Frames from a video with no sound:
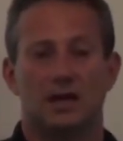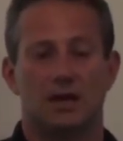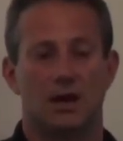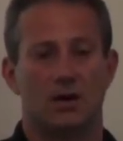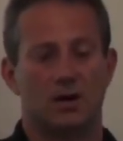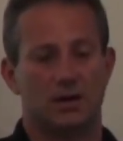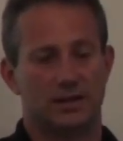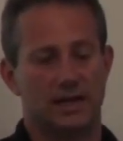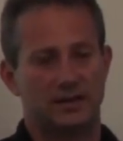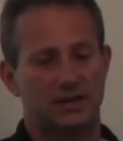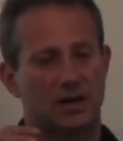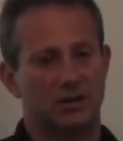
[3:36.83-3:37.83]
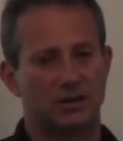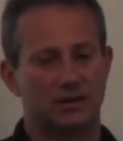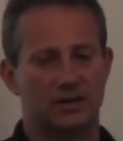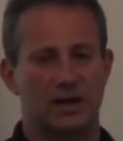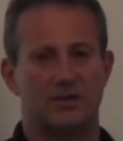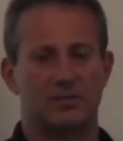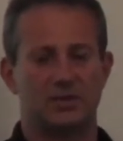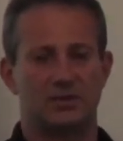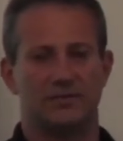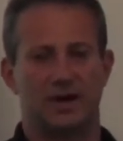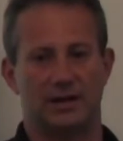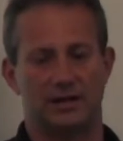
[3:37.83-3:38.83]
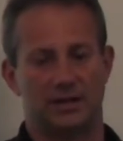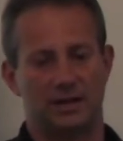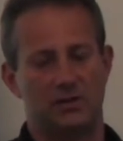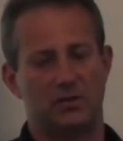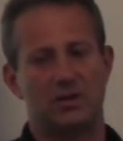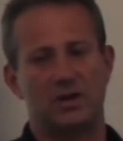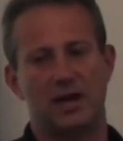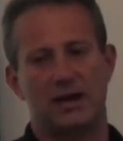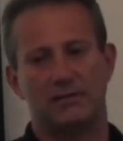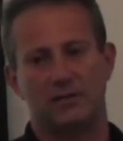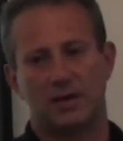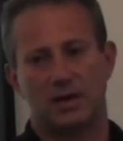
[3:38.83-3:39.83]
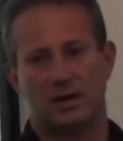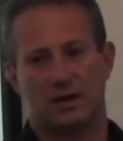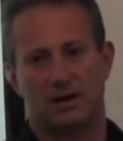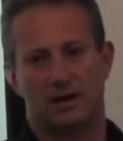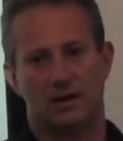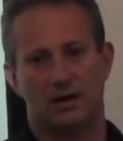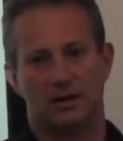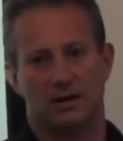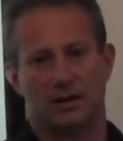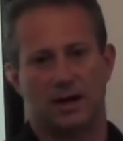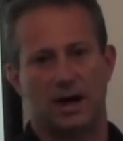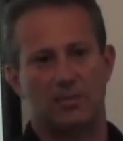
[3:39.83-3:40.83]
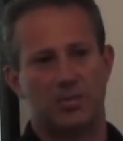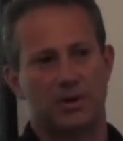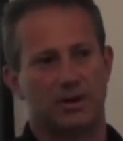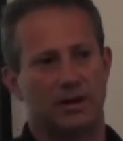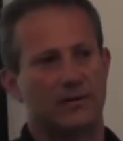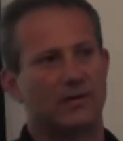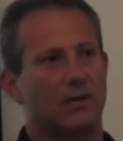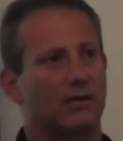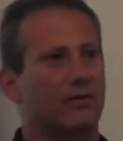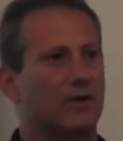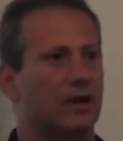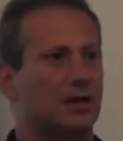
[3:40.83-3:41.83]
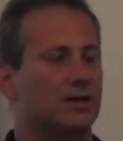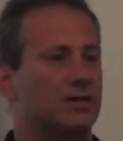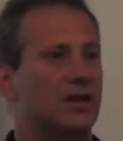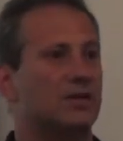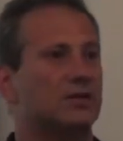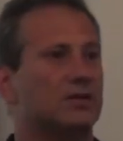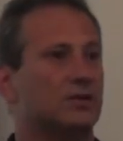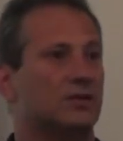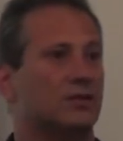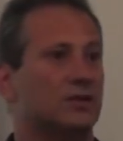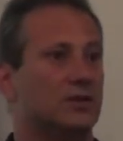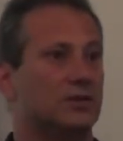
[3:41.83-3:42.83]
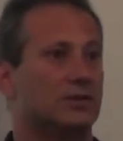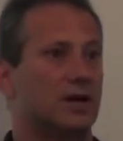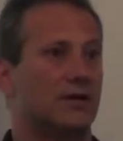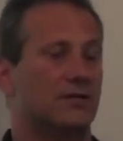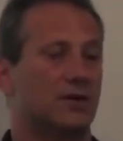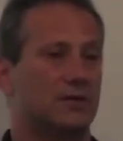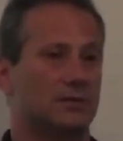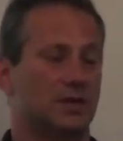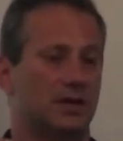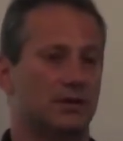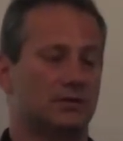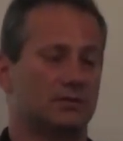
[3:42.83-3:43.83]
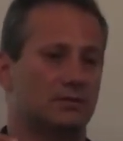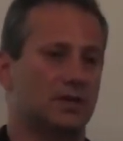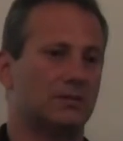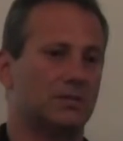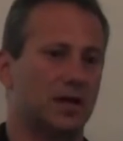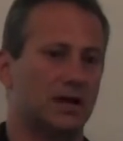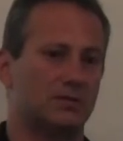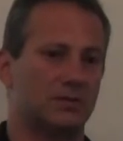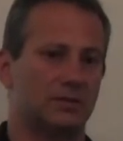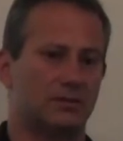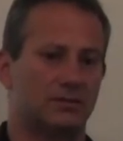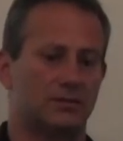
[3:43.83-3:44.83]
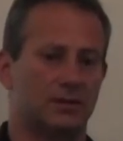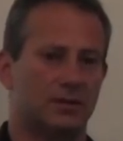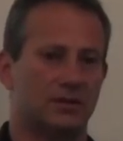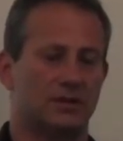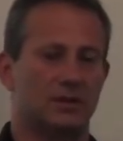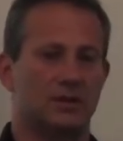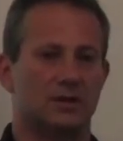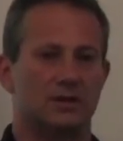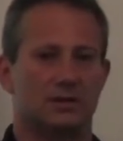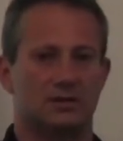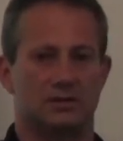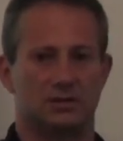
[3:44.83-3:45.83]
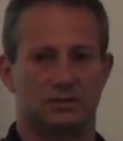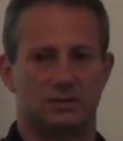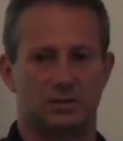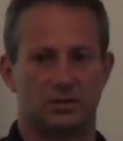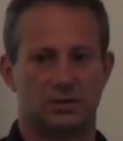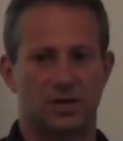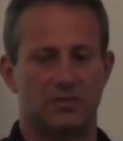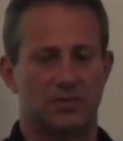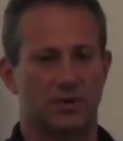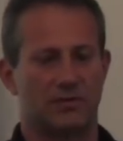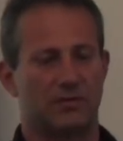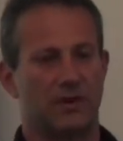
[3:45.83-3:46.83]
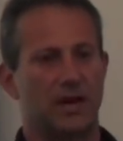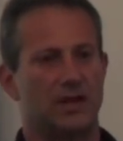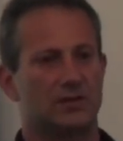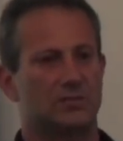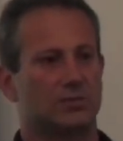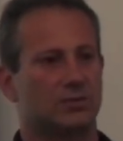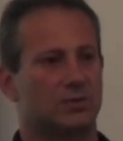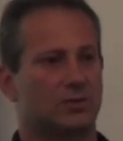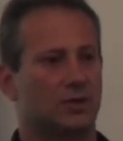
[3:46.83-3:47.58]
Now, that's how the time is divided. And you can have upper level of organizations of these time frames, like sometimes the certain number of frames would